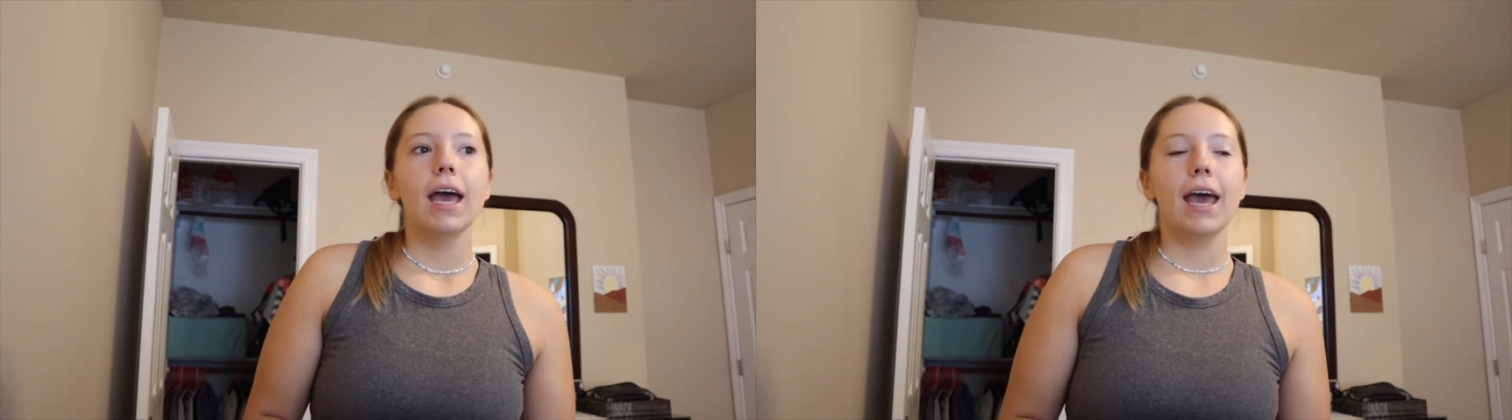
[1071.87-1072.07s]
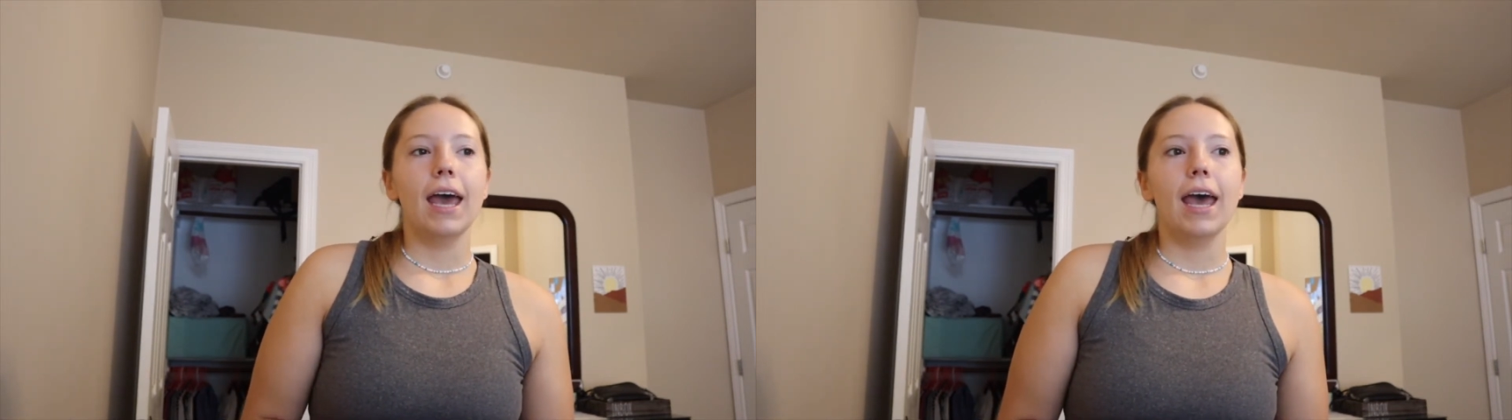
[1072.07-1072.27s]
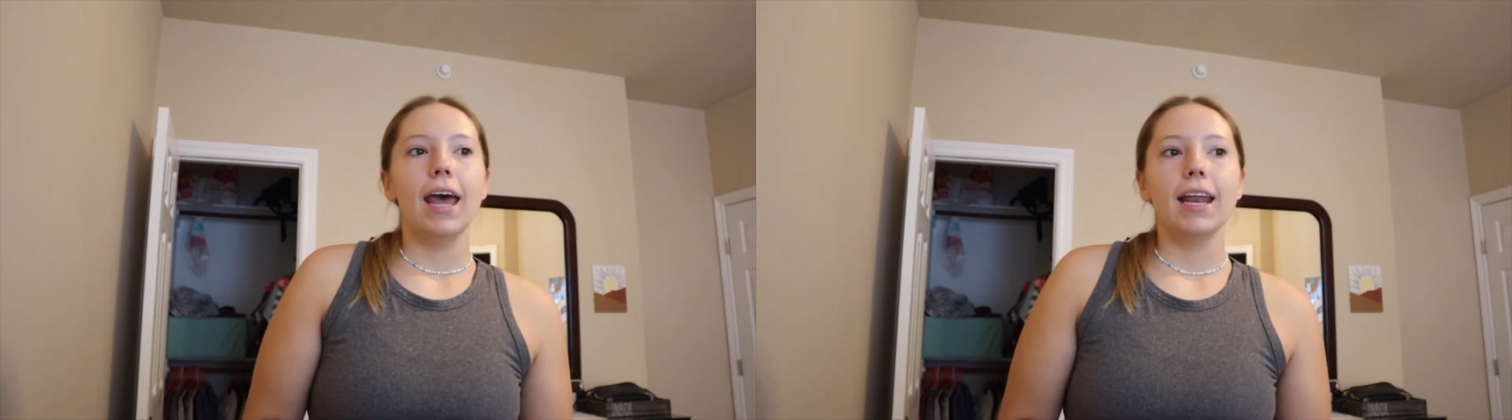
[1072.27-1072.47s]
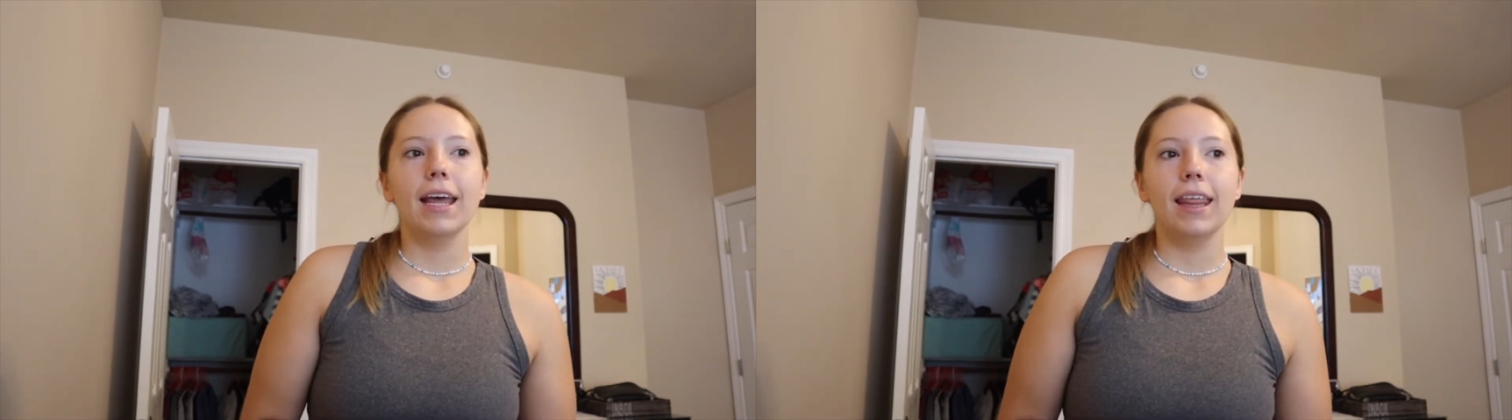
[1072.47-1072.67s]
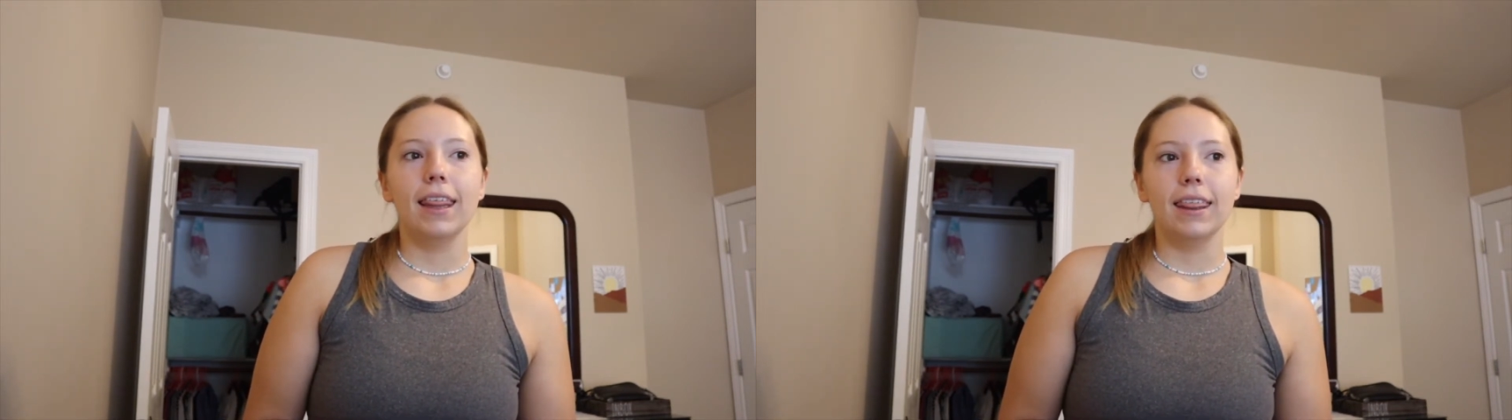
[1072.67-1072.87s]
and
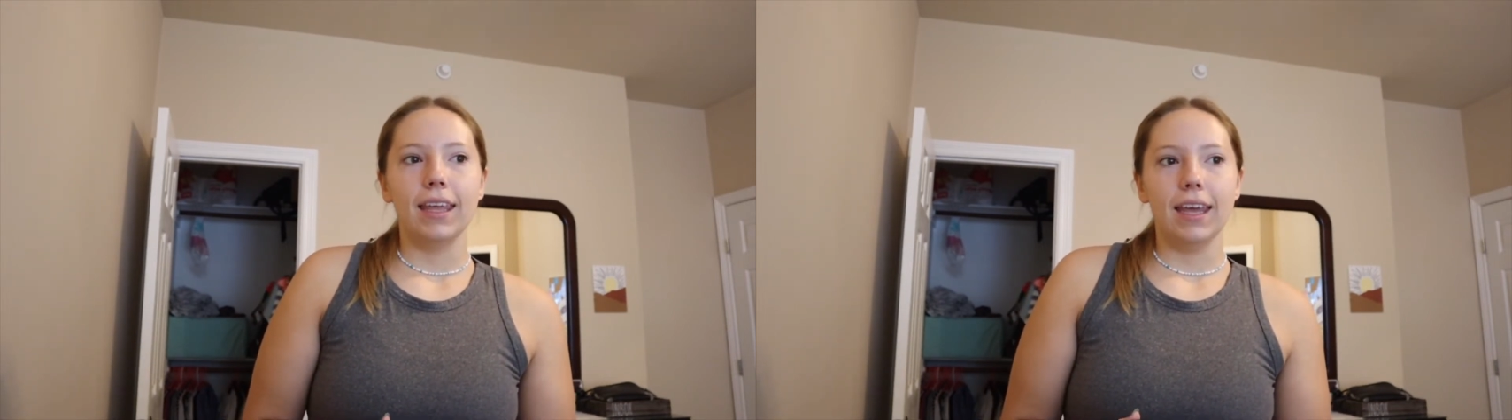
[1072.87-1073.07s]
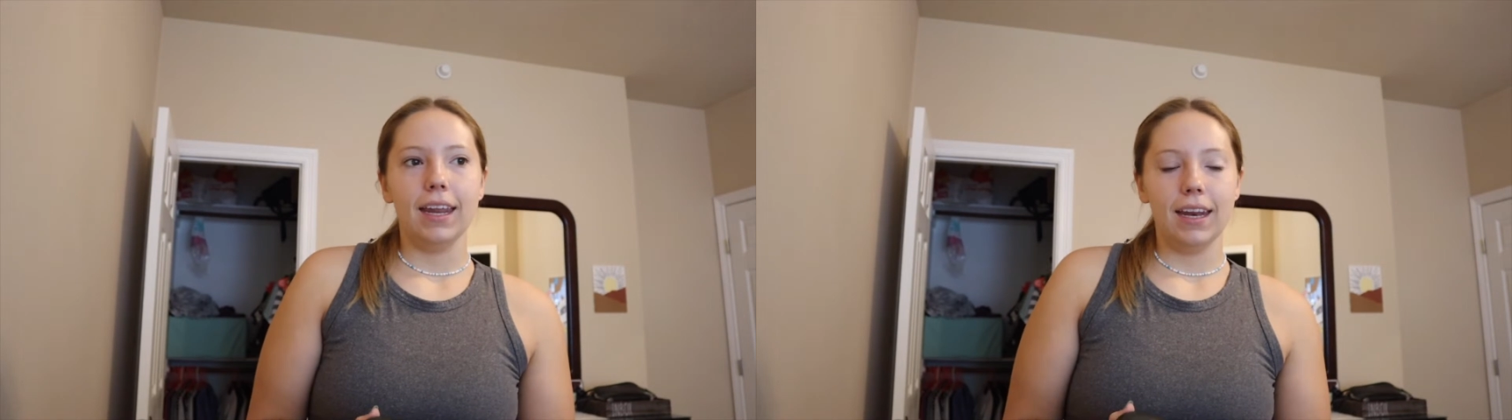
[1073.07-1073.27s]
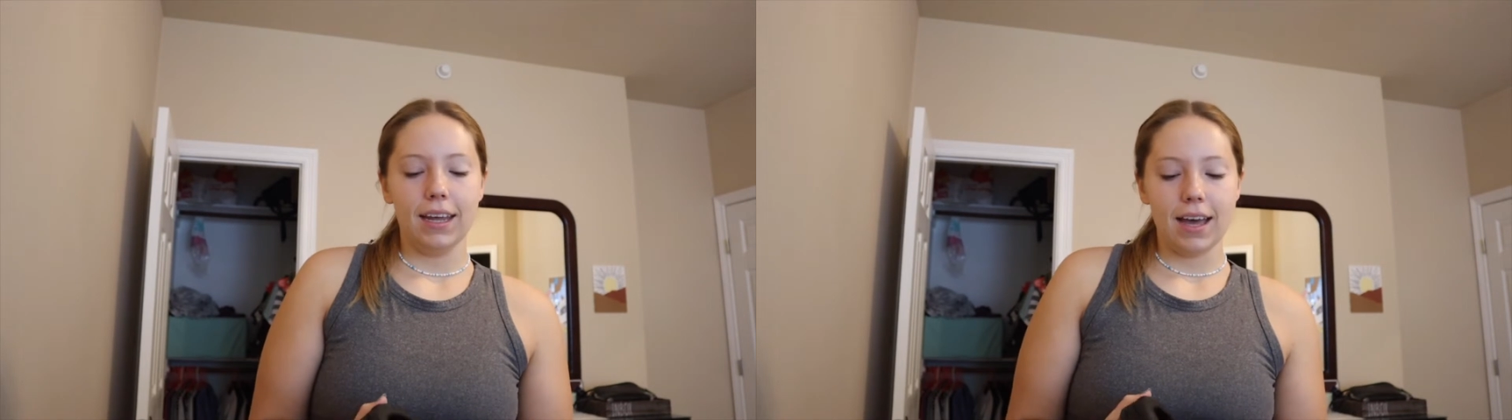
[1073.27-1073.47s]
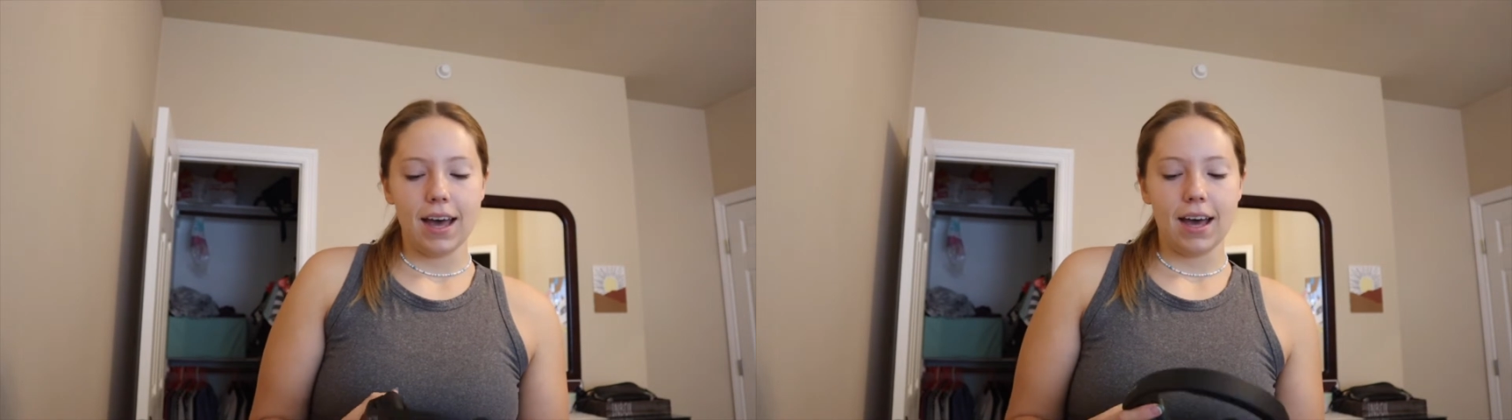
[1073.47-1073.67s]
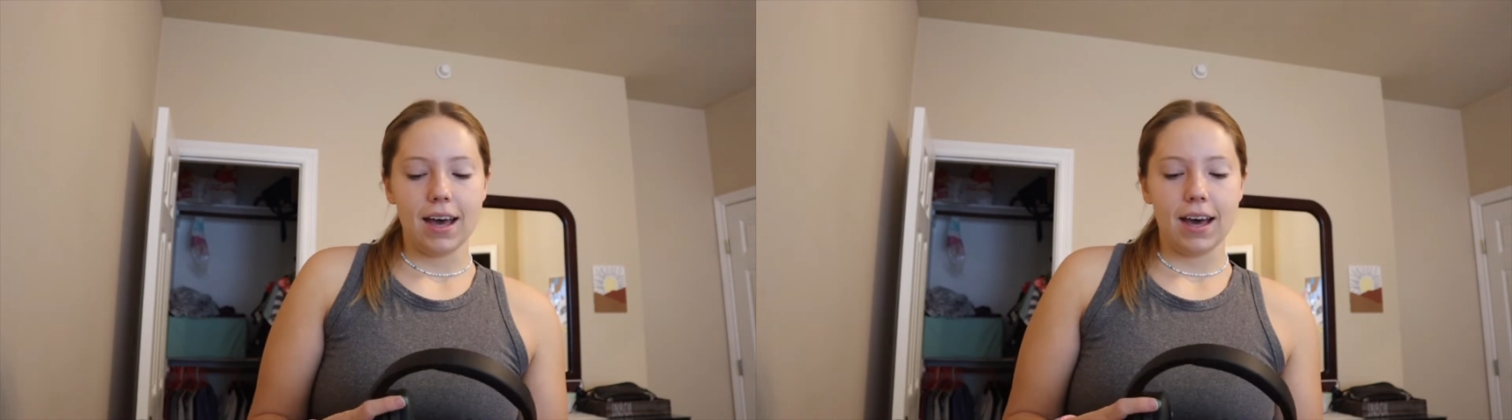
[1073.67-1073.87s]
then I